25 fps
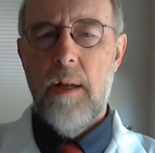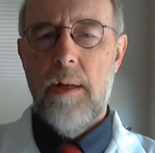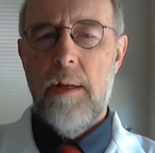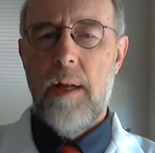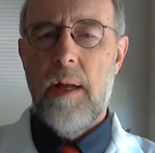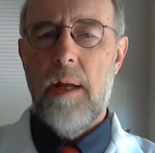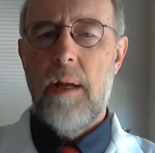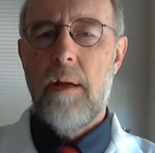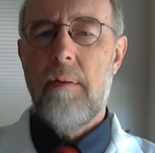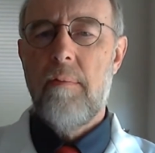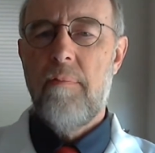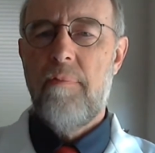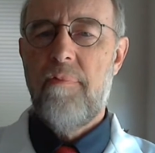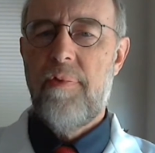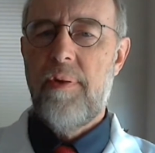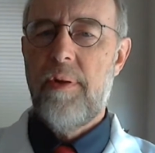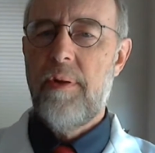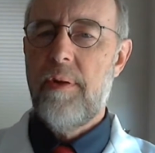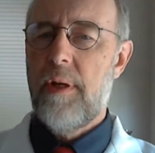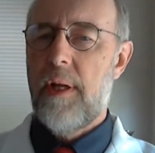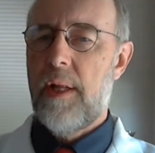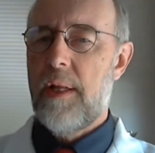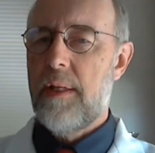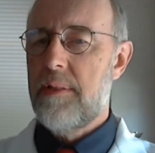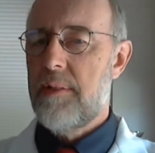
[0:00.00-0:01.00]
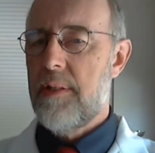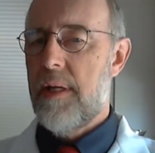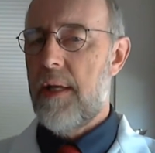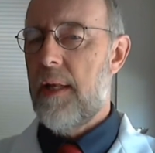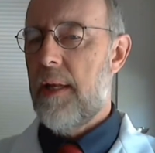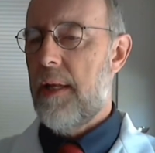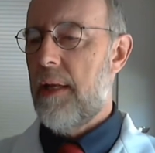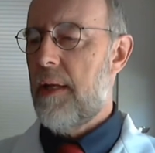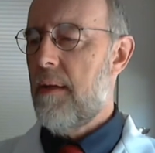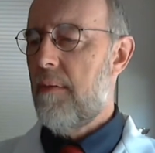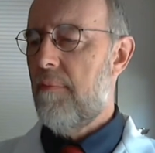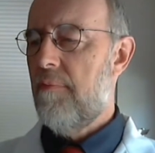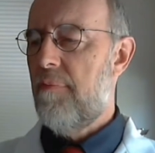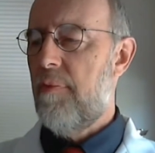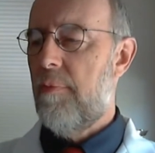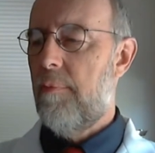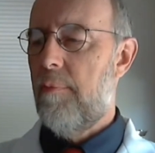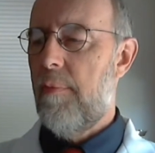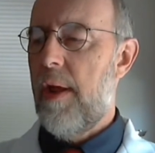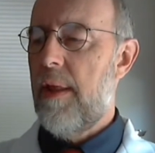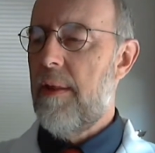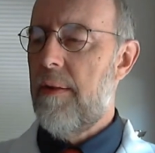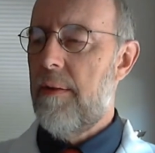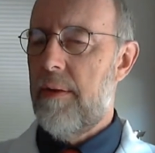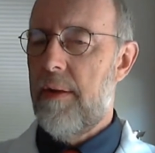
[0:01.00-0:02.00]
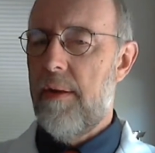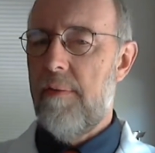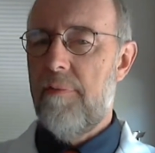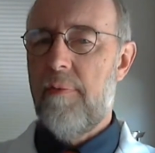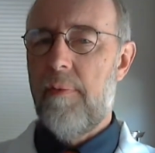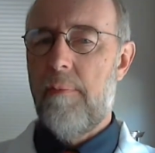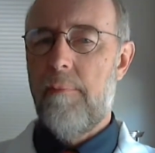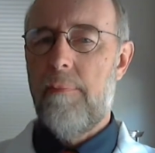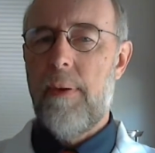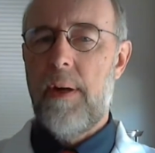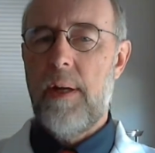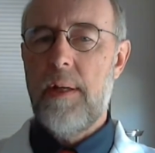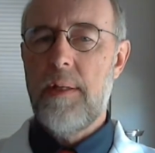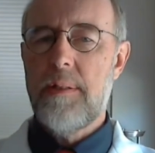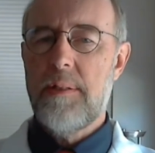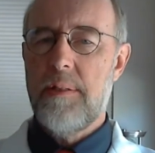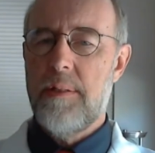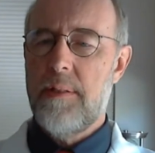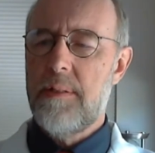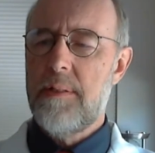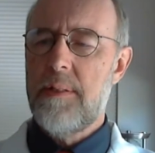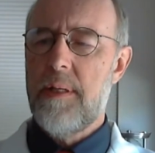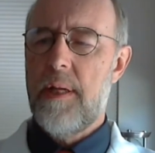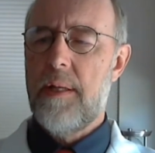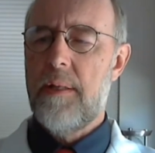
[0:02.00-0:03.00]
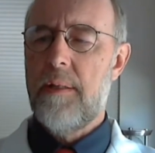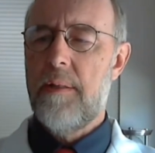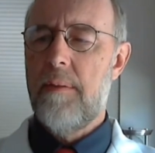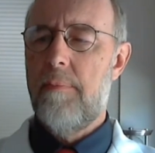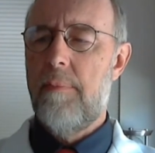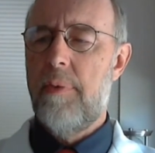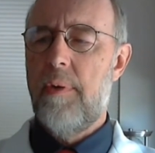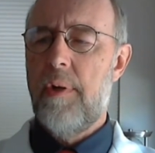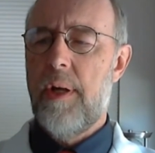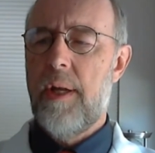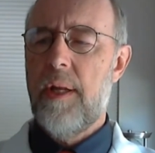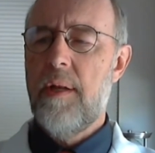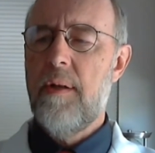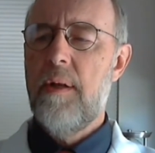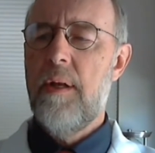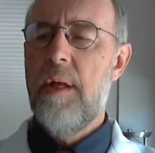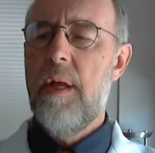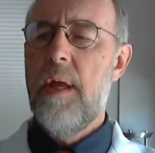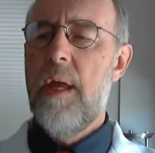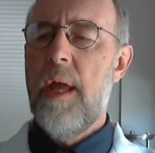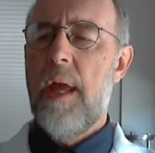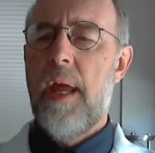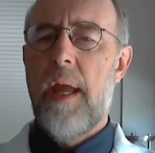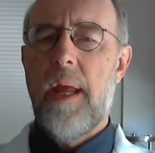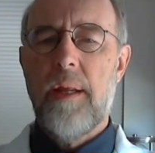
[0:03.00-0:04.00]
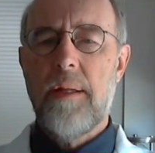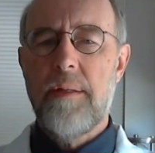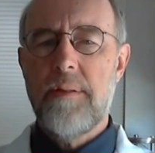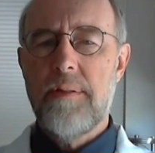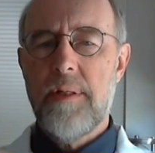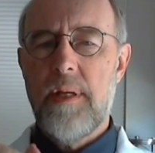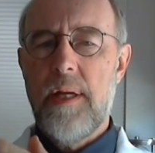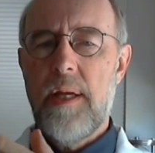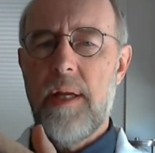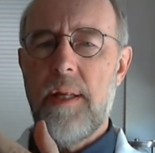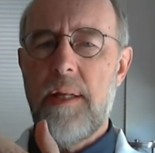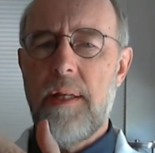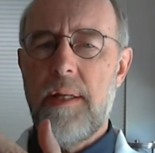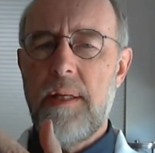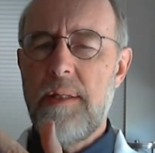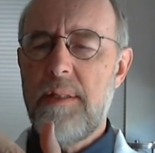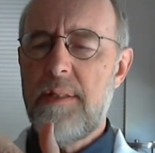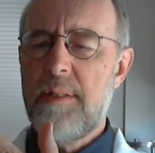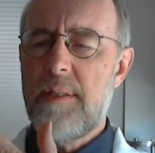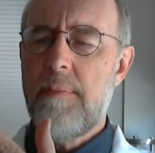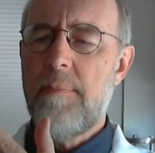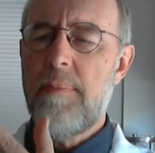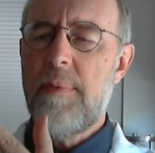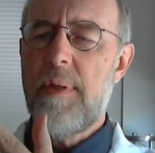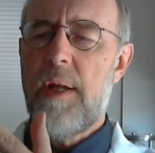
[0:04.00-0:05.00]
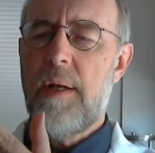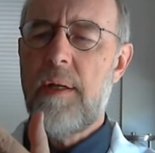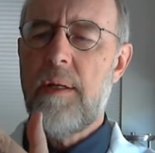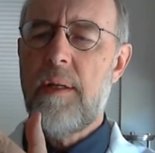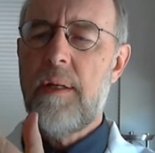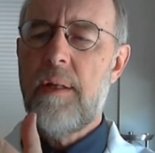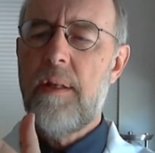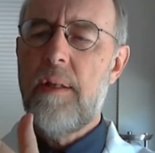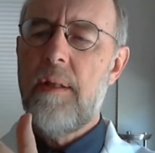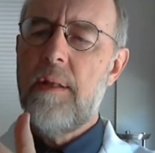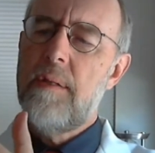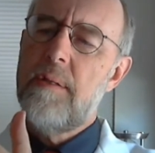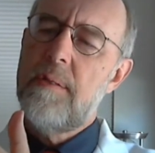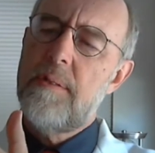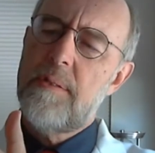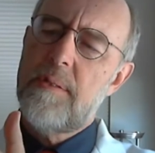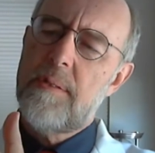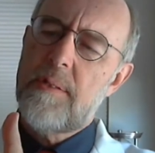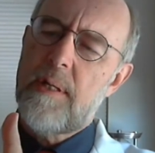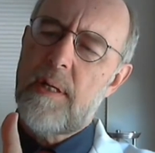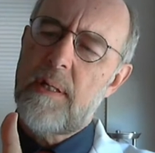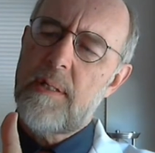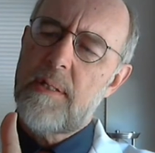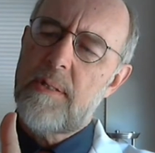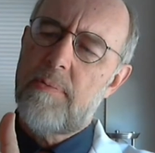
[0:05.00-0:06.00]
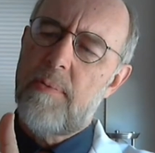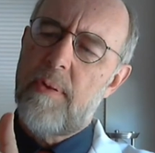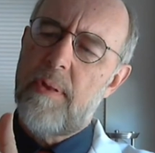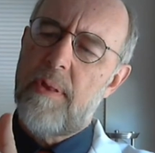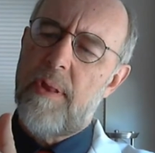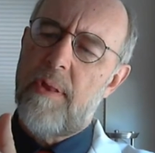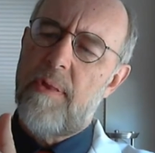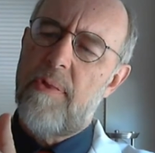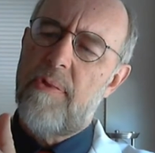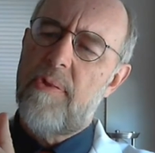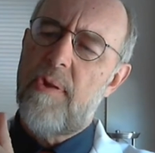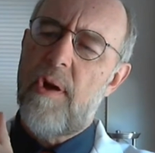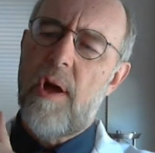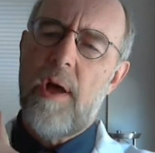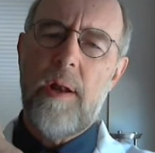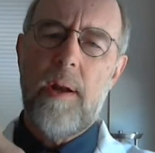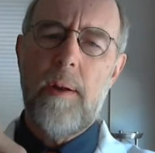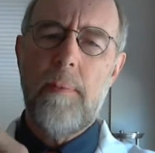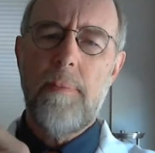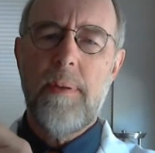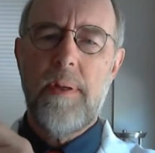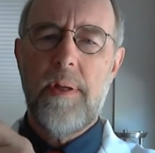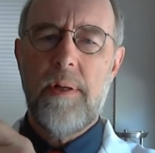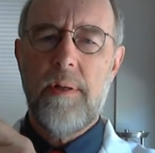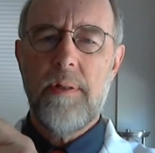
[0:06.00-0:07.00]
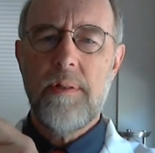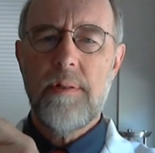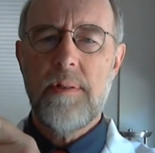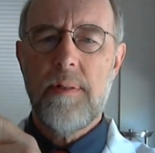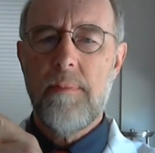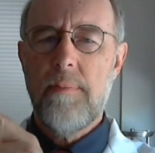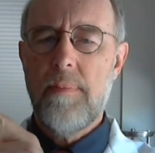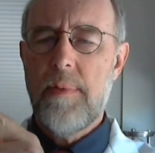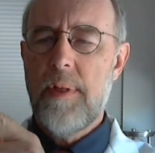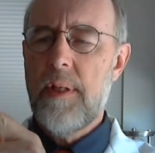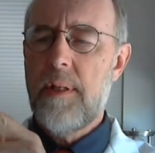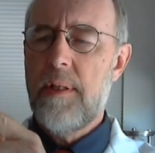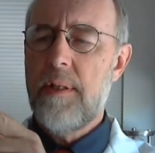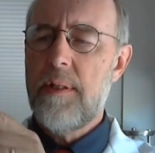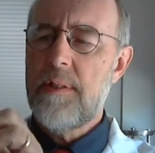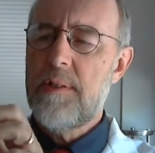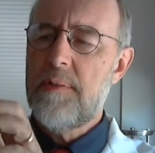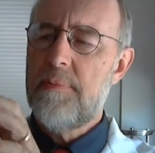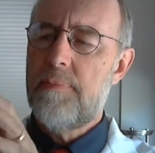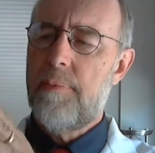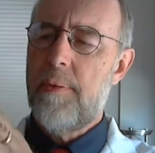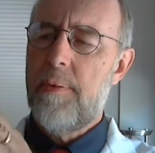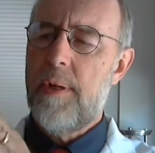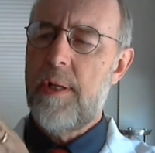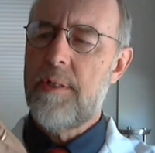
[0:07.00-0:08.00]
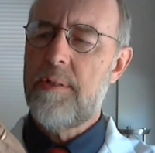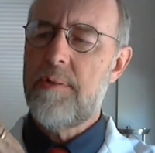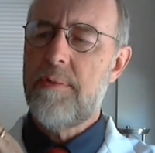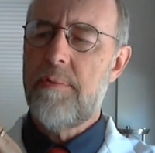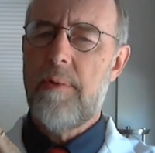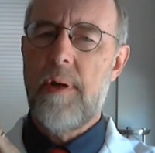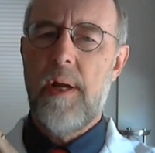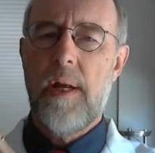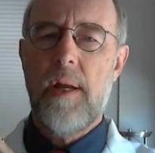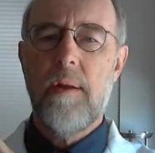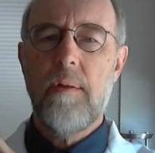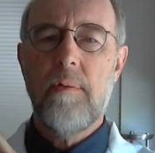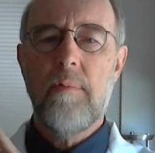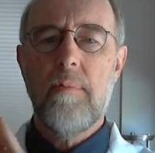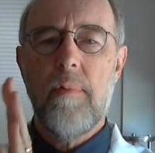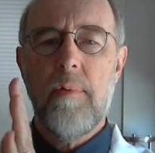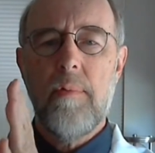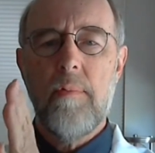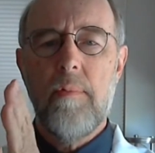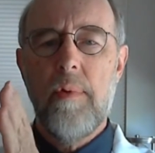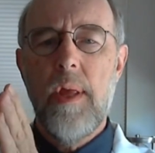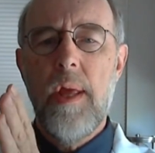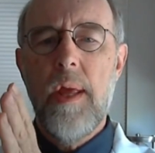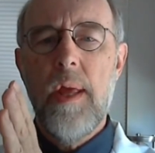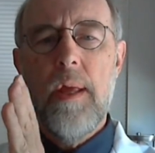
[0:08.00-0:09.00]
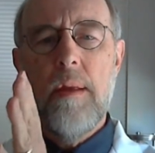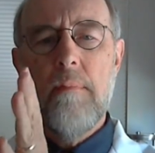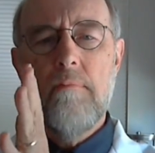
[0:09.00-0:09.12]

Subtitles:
Now, fear and anxiety come from rather different parts inside the brain. Anxiety sometimes starts with a thought up here, something that spreads around when